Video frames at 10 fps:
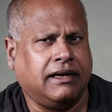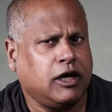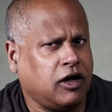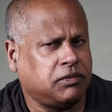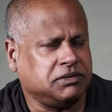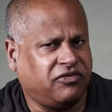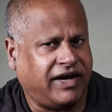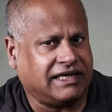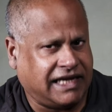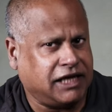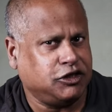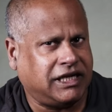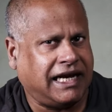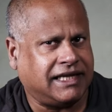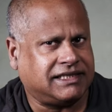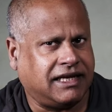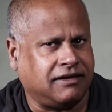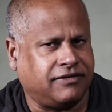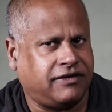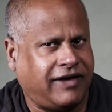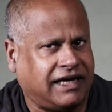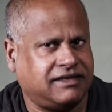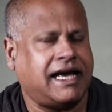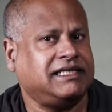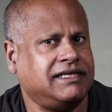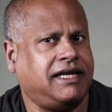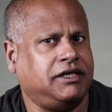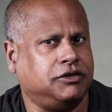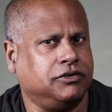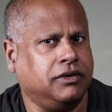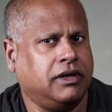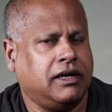Neoliberalism failed in Chile itself. It failed in 1982.